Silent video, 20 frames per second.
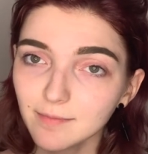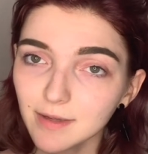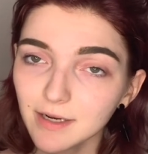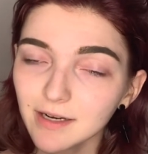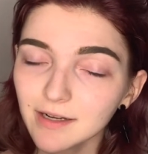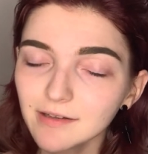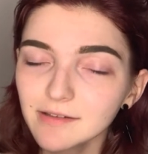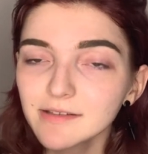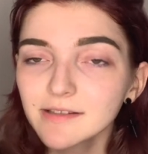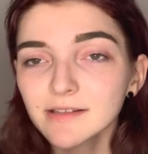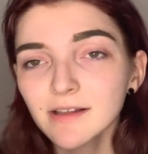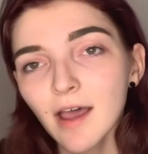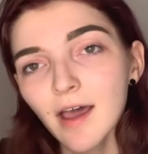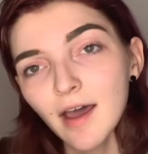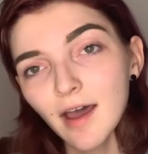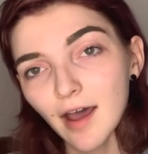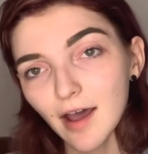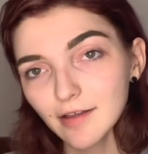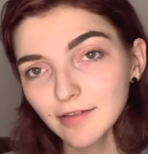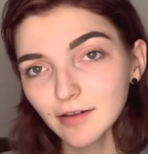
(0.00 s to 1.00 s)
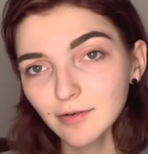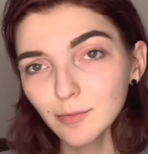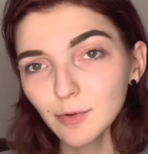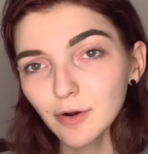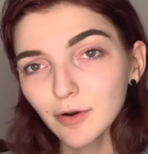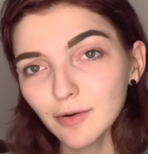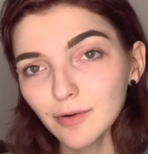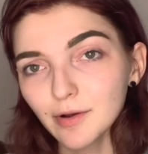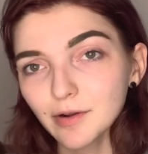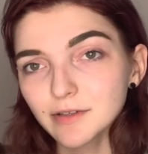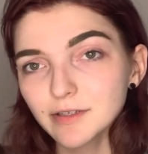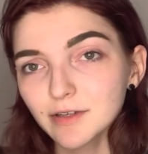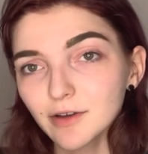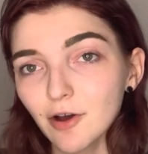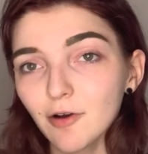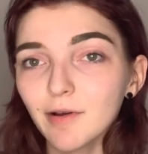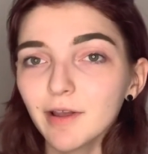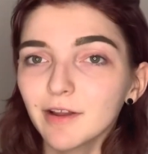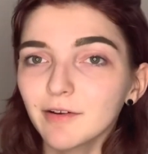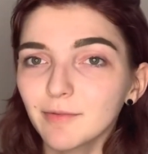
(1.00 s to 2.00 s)
minutes, and then we're going to
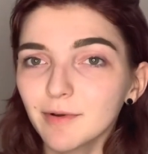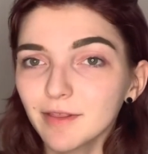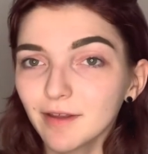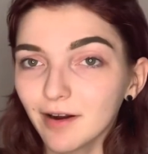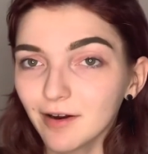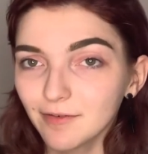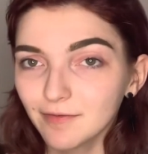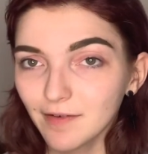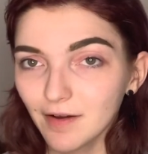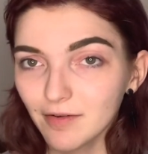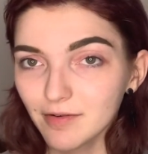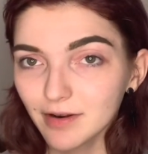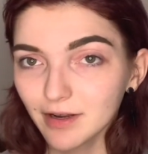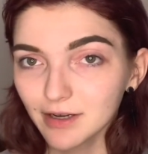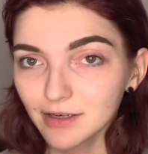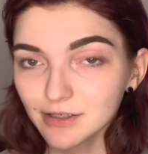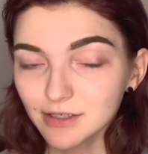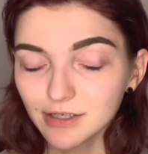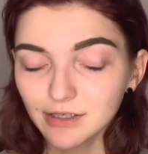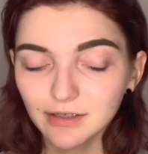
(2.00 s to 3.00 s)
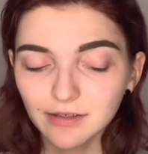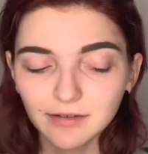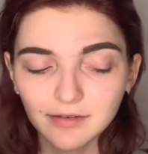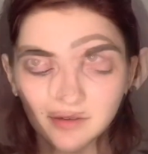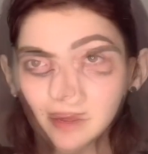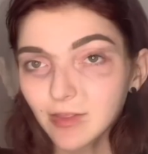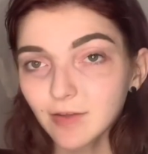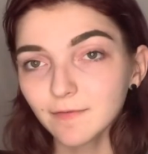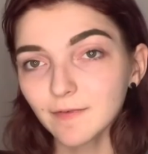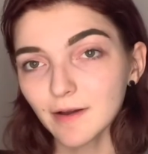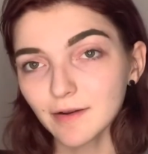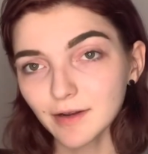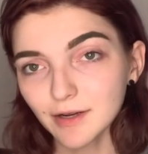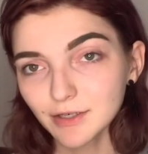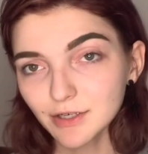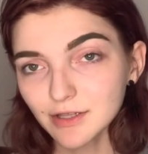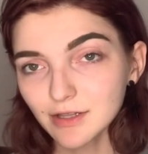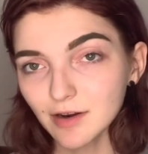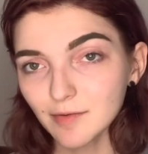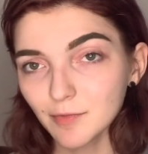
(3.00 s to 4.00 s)
go in with our foundation. The
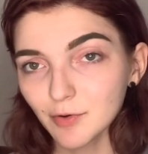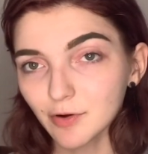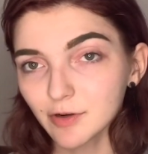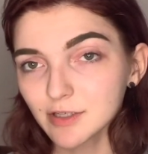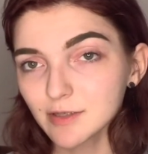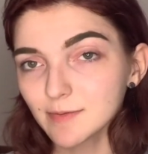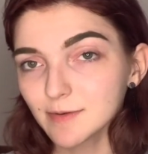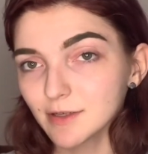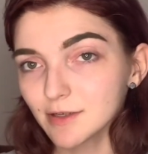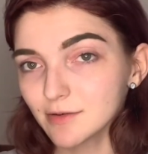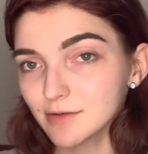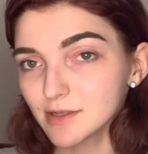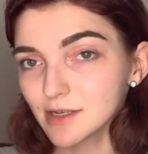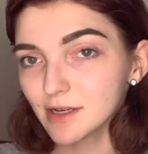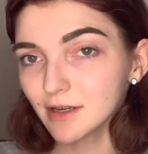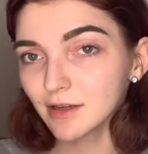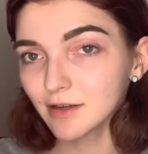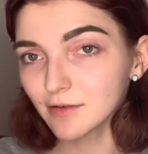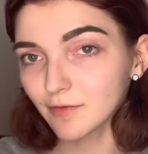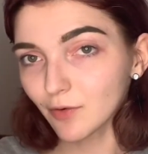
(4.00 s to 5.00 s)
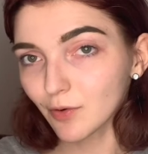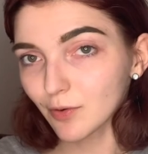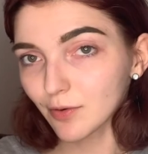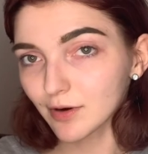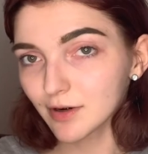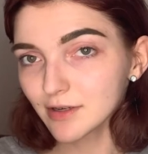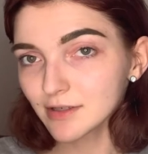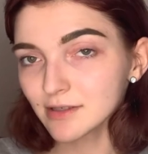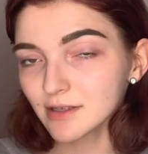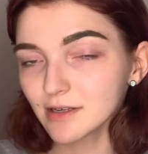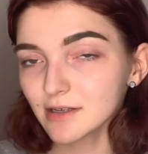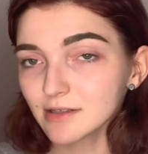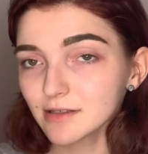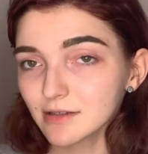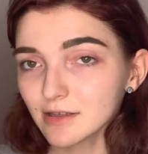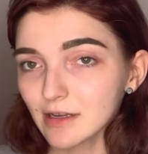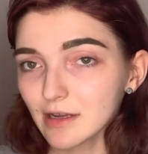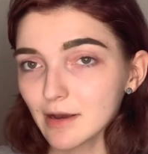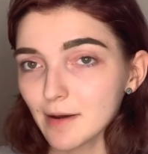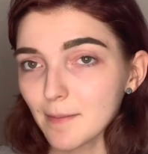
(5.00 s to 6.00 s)
foundation that I'm going to be using, of course, is
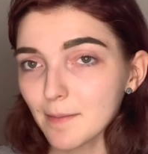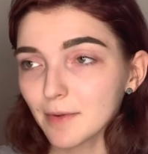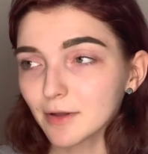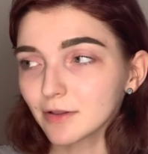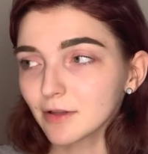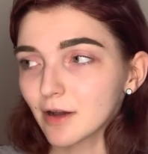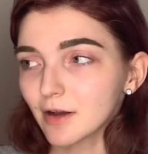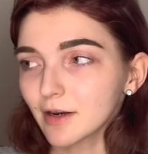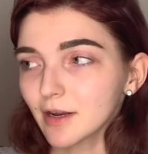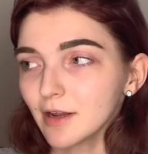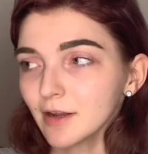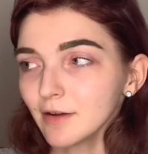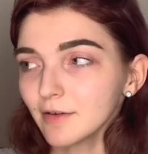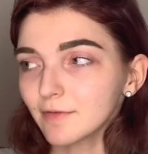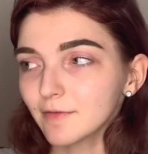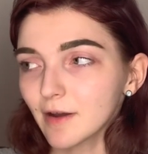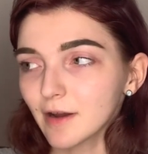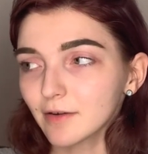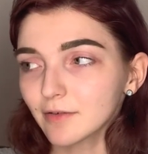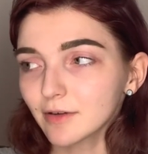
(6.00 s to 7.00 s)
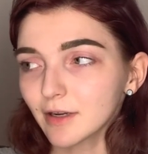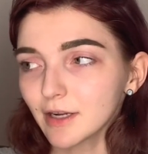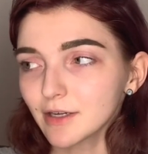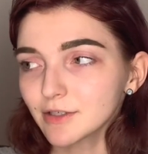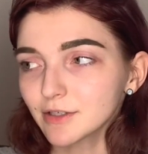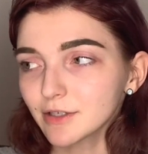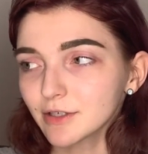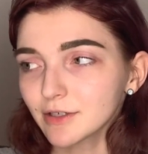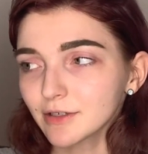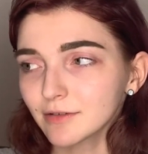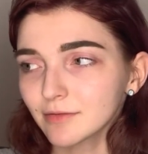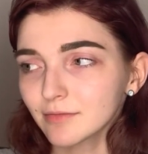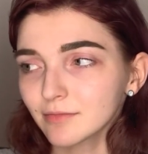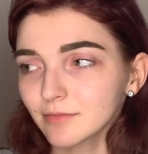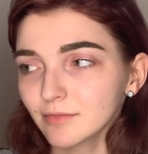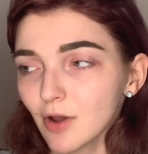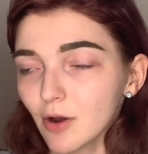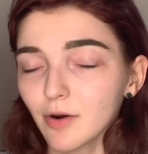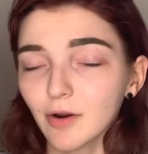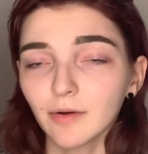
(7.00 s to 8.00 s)
the Milani Foundation,
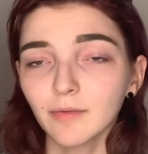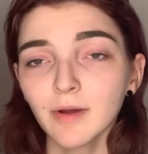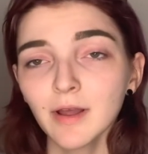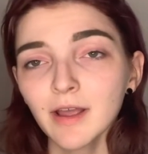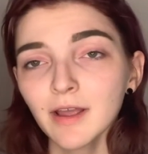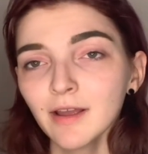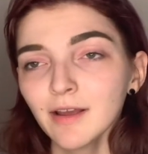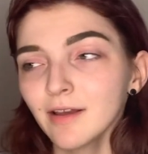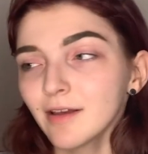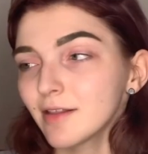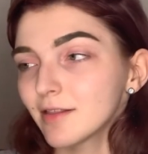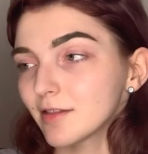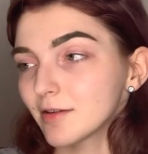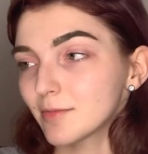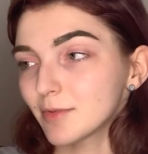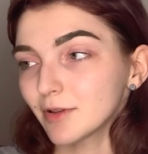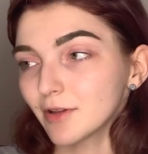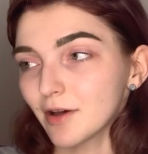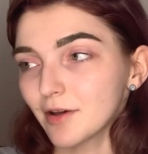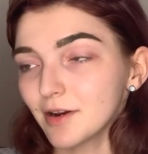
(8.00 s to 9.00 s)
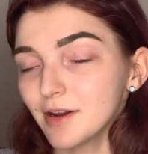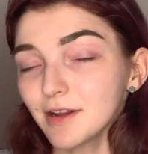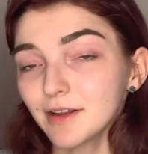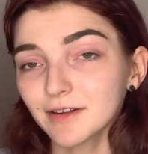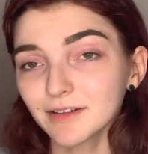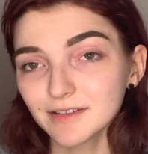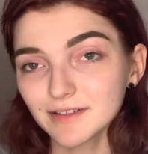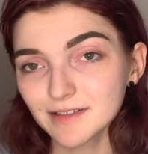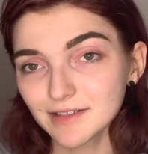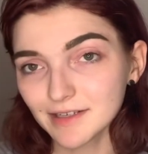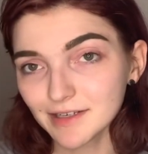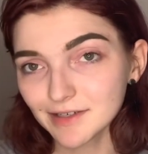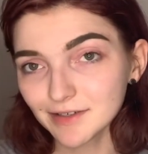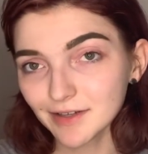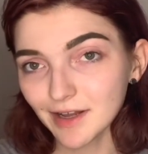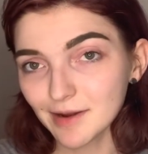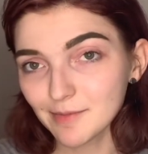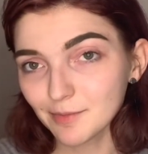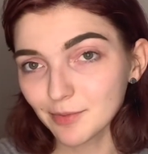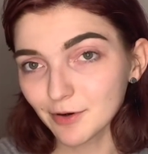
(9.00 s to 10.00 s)
oh no, the Milani Conceal
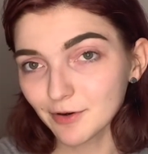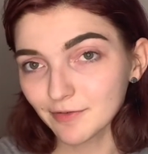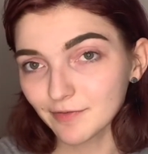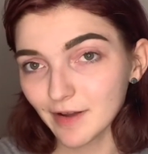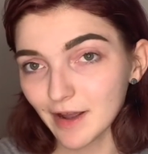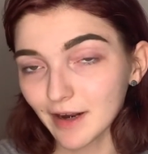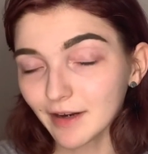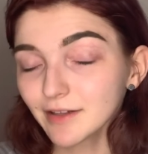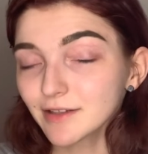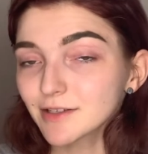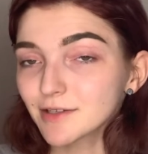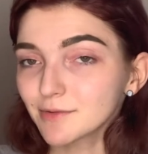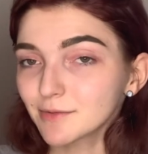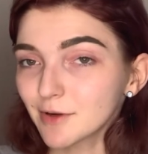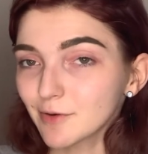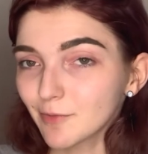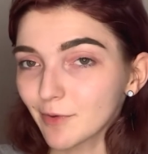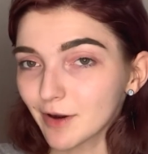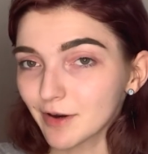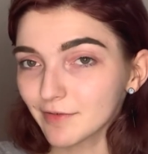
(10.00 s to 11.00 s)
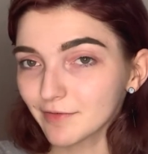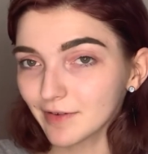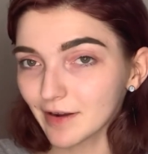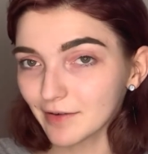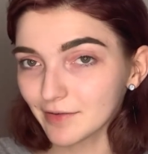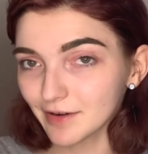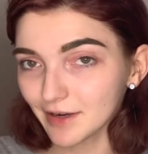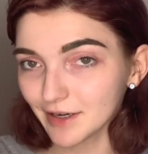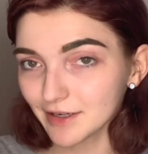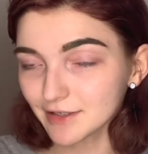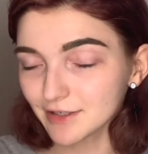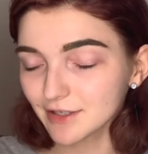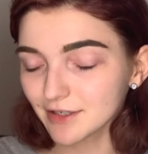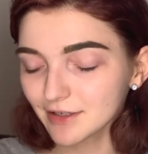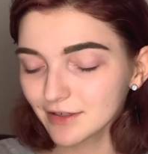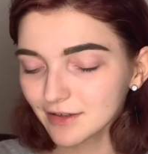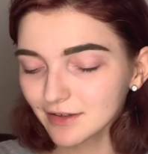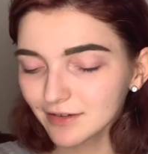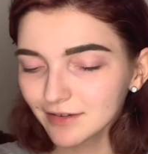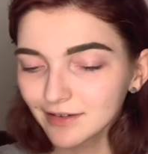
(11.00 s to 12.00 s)
and Perfect 2-in-1
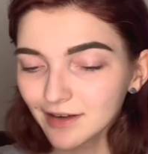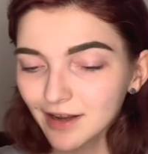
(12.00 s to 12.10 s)
Foundation.